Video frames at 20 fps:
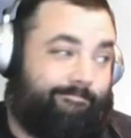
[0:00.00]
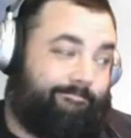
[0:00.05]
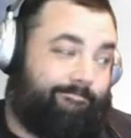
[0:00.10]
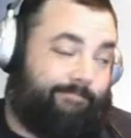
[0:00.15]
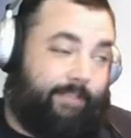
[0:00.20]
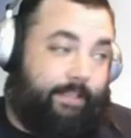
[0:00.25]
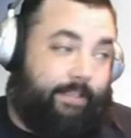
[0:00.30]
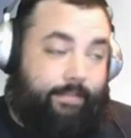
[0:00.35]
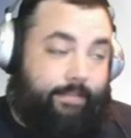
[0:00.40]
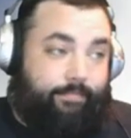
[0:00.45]

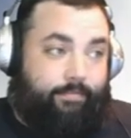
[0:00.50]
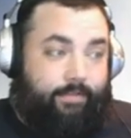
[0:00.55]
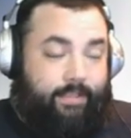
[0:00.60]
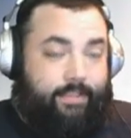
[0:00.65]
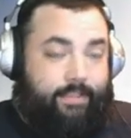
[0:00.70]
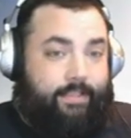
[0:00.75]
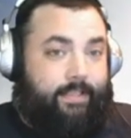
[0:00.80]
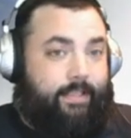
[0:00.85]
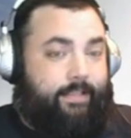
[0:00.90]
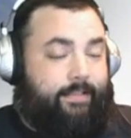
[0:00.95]
They
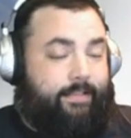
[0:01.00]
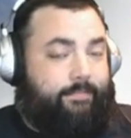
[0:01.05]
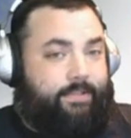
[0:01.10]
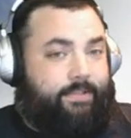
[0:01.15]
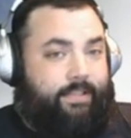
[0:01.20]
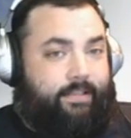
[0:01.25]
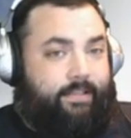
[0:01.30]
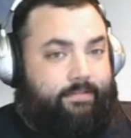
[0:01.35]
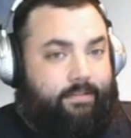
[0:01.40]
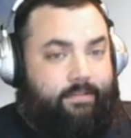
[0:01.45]
differentiate
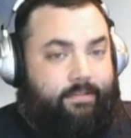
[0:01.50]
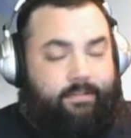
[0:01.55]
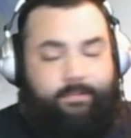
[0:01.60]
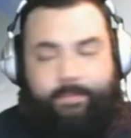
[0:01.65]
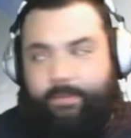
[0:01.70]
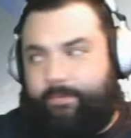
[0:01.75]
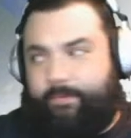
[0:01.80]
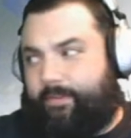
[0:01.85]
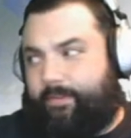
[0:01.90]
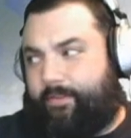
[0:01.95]
themselves a little
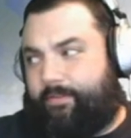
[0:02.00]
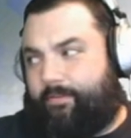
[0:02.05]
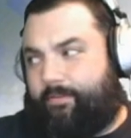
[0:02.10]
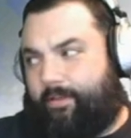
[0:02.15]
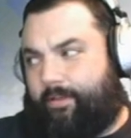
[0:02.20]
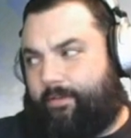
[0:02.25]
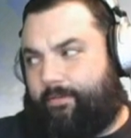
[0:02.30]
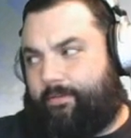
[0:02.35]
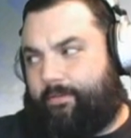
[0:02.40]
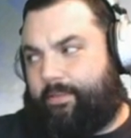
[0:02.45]
bit with the
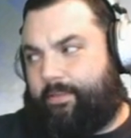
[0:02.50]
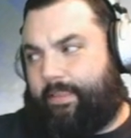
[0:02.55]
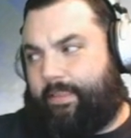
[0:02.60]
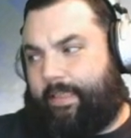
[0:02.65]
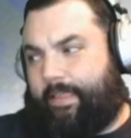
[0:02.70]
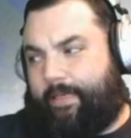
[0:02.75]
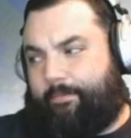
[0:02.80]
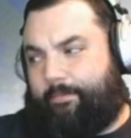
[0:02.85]
drones and the